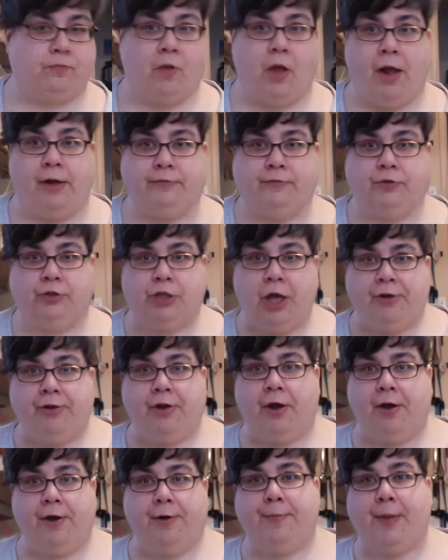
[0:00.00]
Y'all know
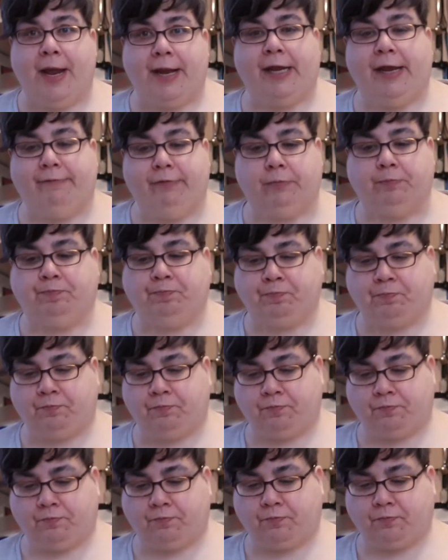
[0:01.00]
how my Kevin
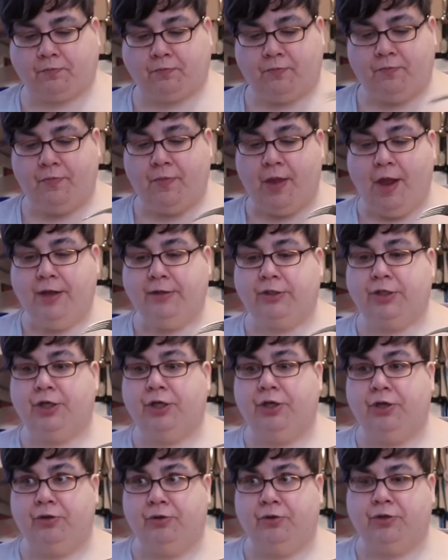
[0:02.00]
is a
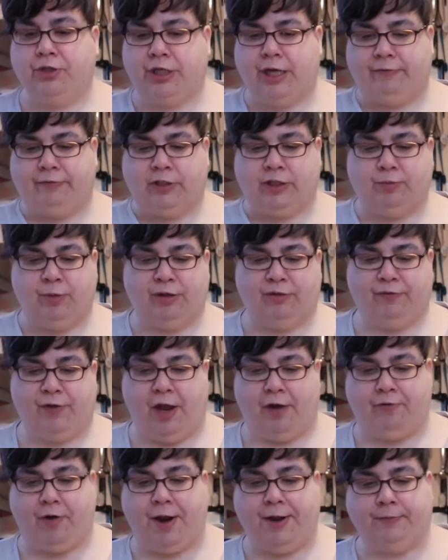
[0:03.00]
huge Kevin Smith fan, right?